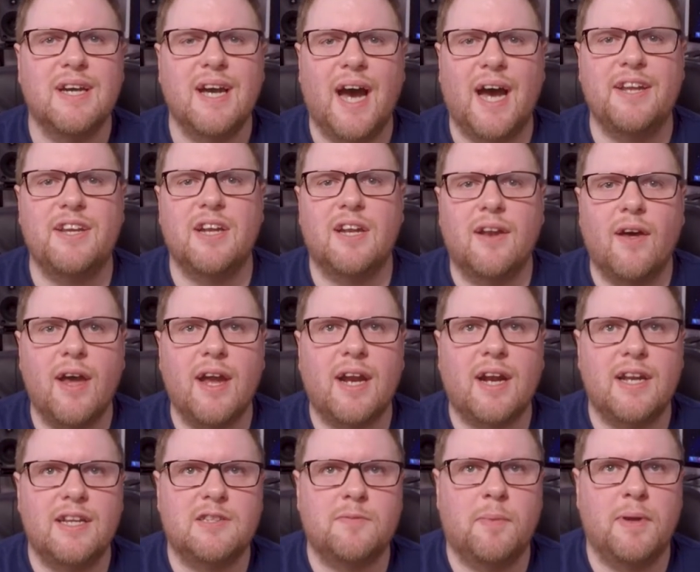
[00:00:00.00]
And you're
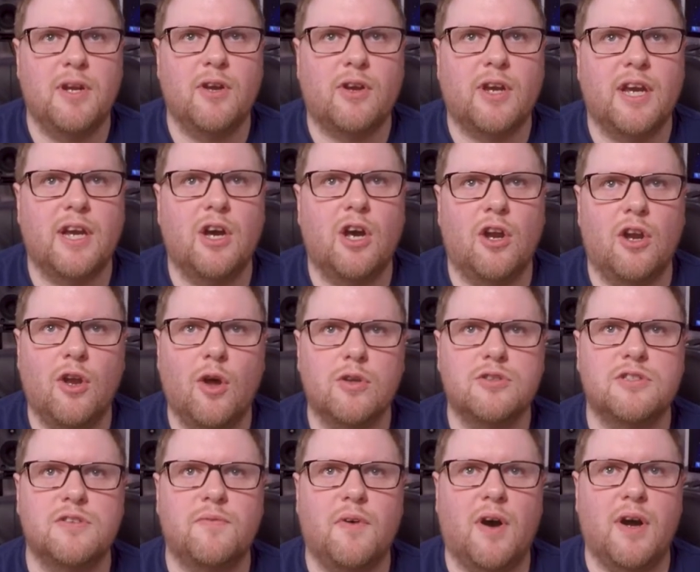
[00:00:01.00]
likely to be looking at a
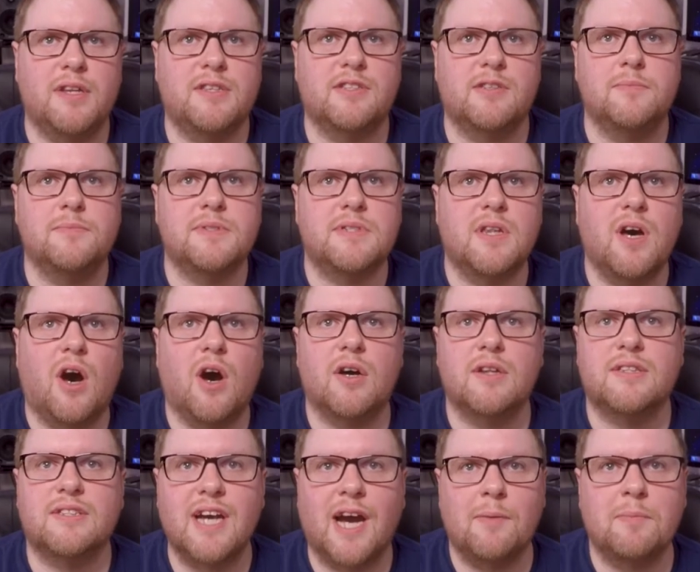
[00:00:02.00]
lot of items that are
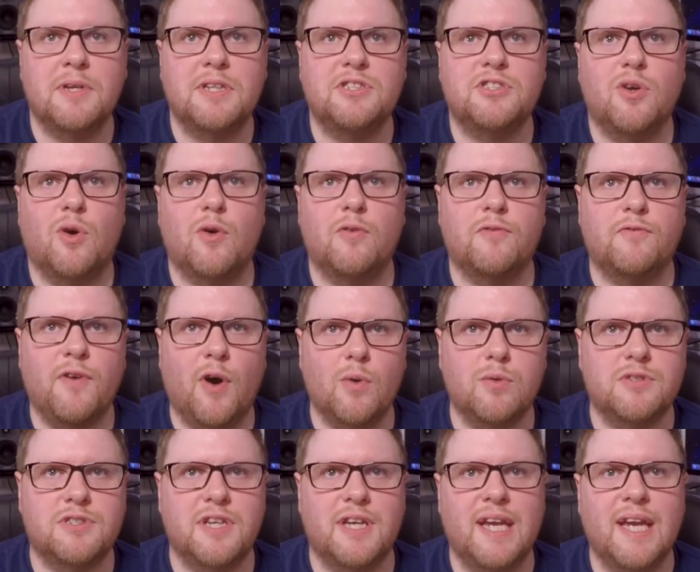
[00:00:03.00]
damaged or
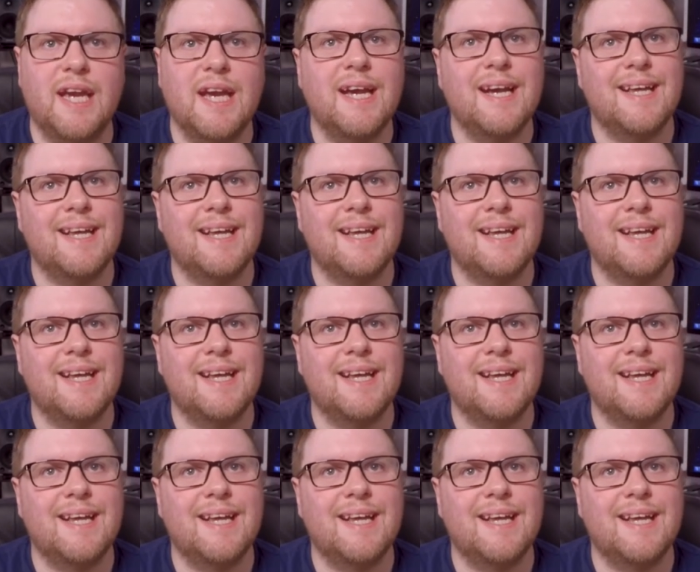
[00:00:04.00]
faulty.